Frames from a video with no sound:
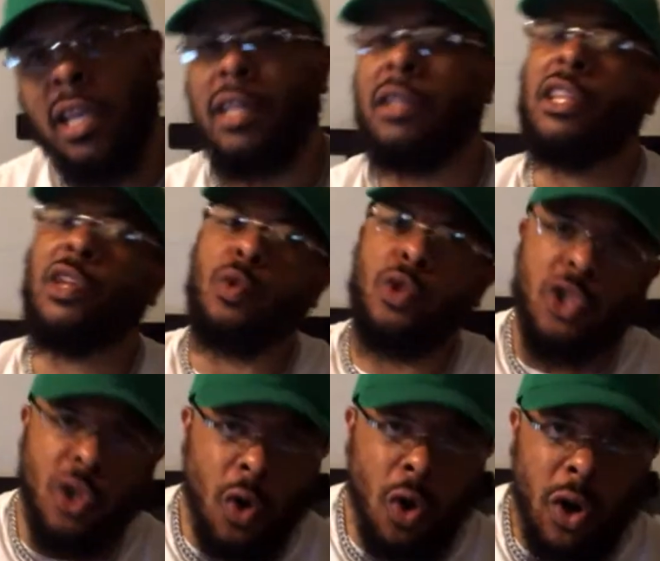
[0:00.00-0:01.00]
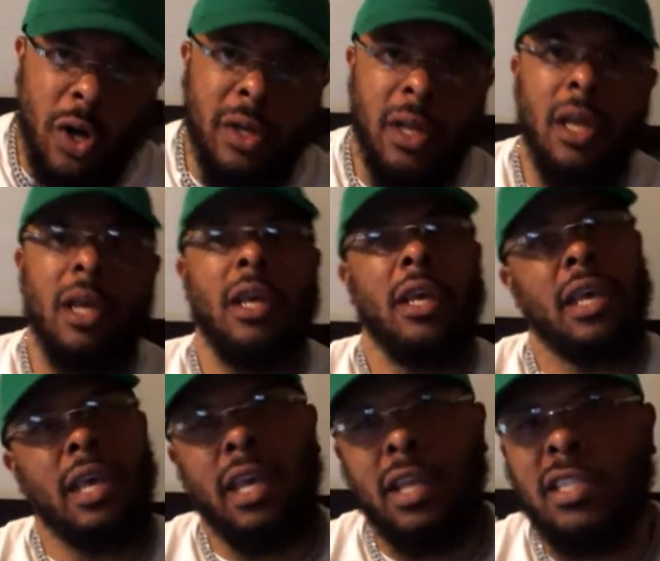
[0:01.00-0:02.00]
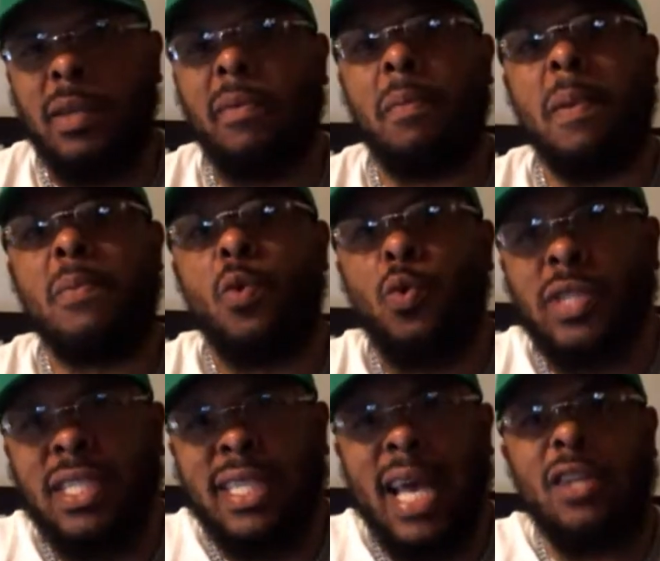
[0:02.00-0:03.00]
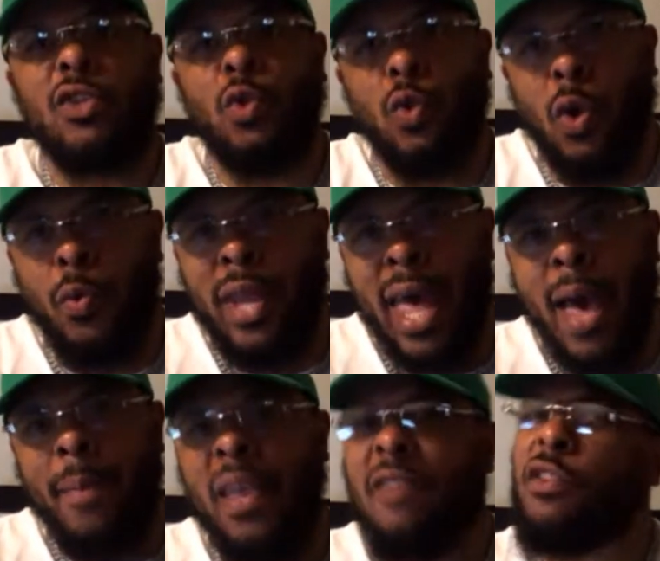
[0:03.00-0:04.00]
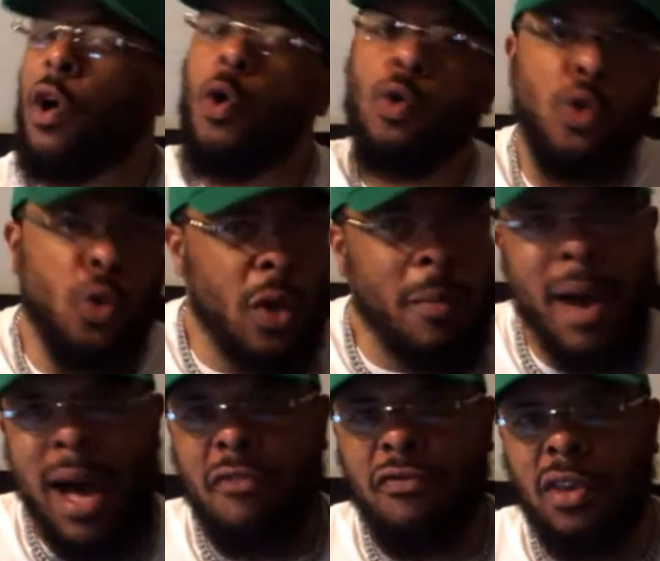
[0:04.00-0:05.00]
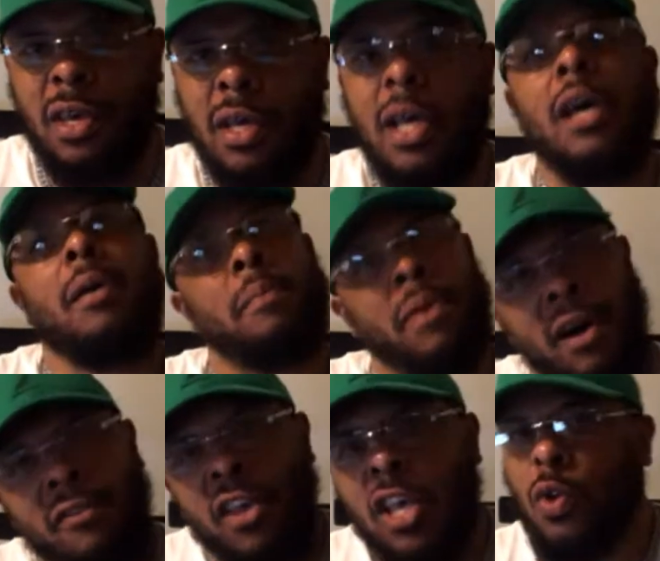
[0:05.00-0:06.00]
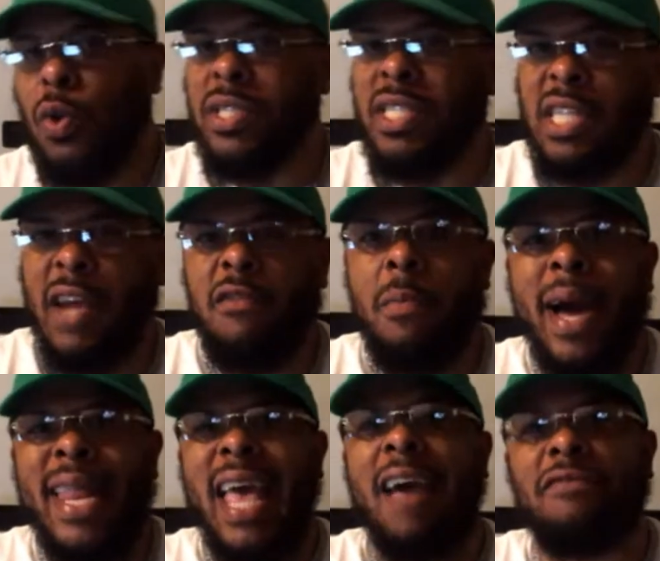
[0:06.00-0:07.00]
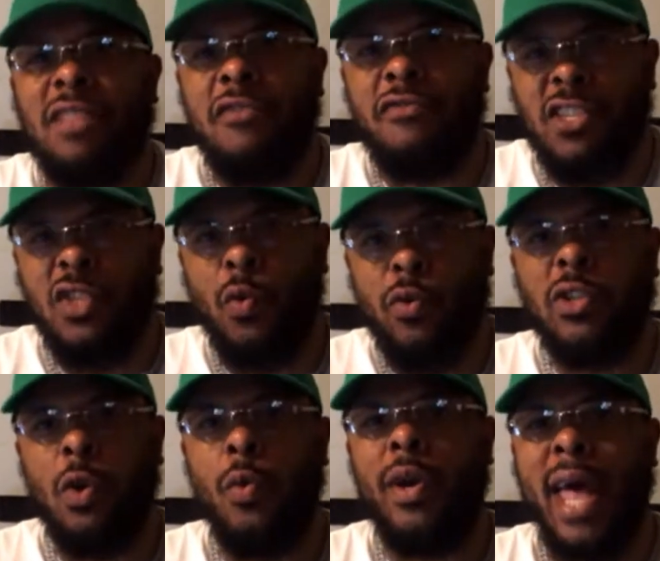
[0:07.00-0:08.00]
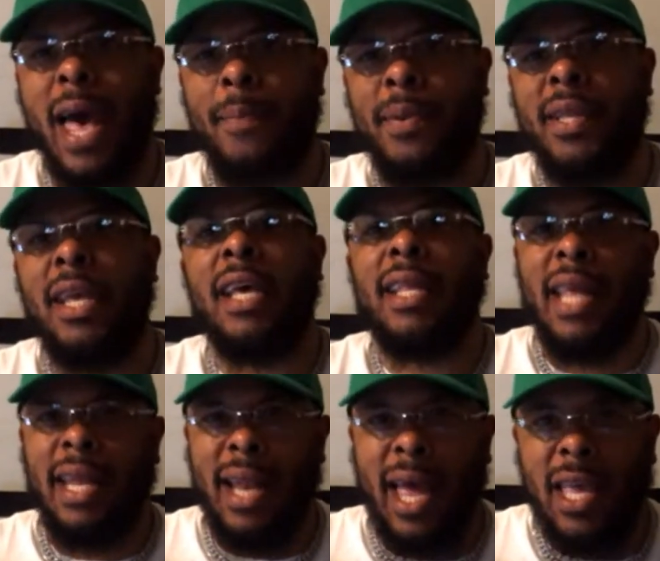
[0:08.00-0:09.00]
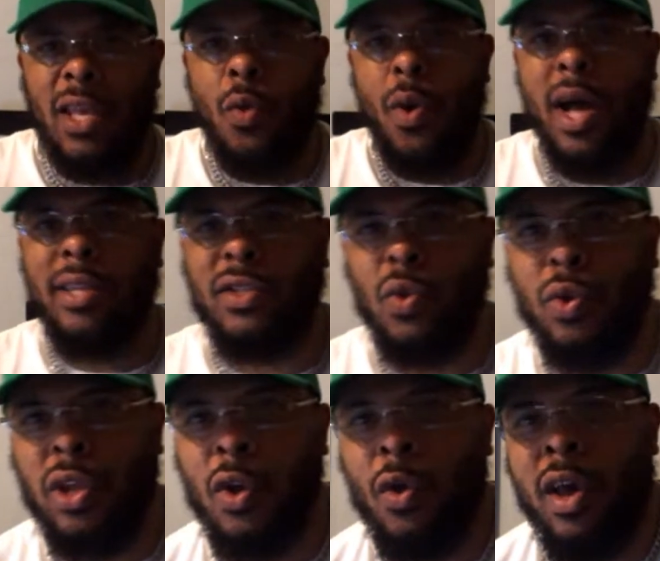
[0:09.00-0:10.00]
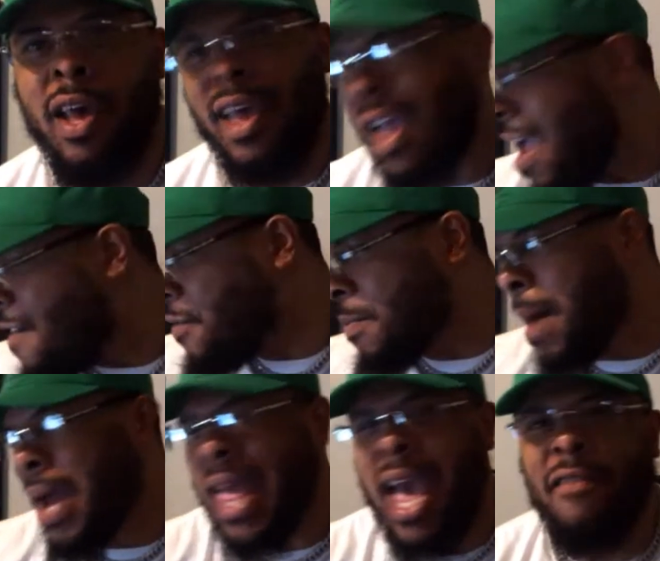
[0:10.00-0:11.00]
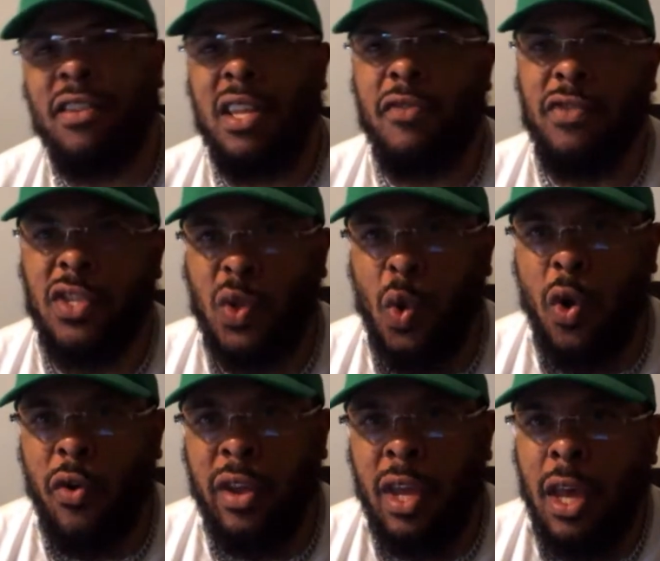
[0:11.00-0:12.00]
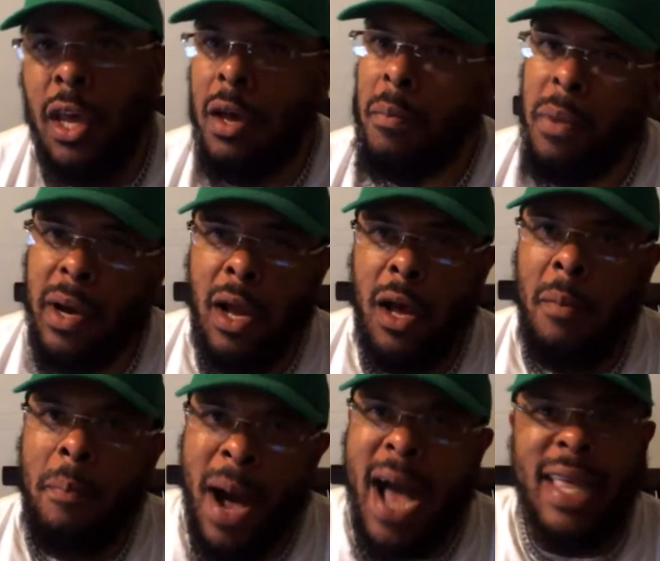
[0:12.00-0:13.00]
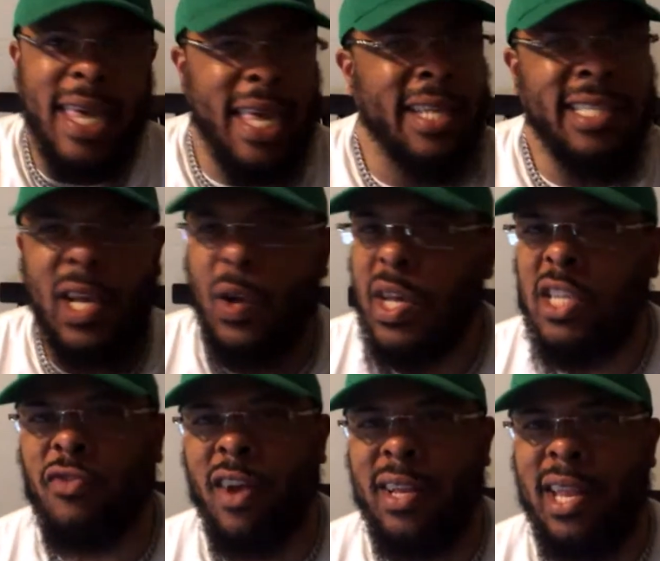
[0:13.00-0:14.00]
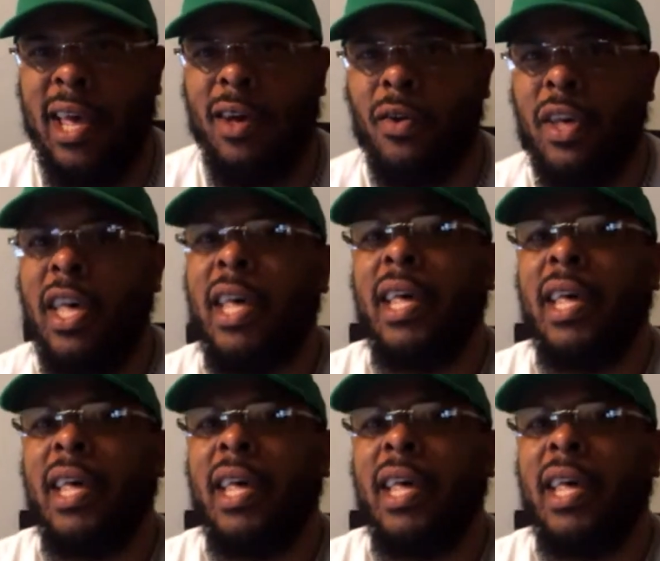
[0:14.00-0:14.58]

and Little Sean, and some of the people who was inside the studio when it happened, even the whole Junior Mafia, Puff. You listen to everybody have different stories of what happened that night in Quad Studio. Everybody have a different story, but Pop can't tell his right now.